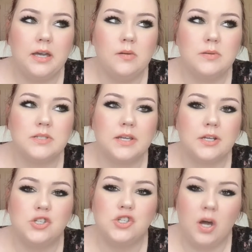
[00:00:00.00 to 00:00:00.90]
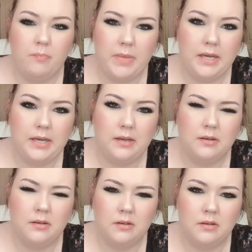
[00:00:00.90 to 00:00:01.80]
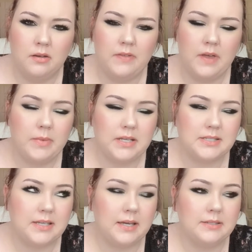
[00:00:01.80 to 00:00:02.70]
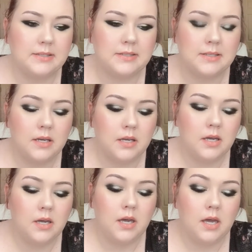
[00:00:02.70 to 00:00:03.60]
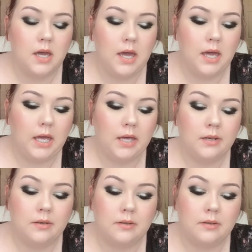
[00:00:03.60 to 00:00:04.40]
It was, like, jumpy, if that makes sense. And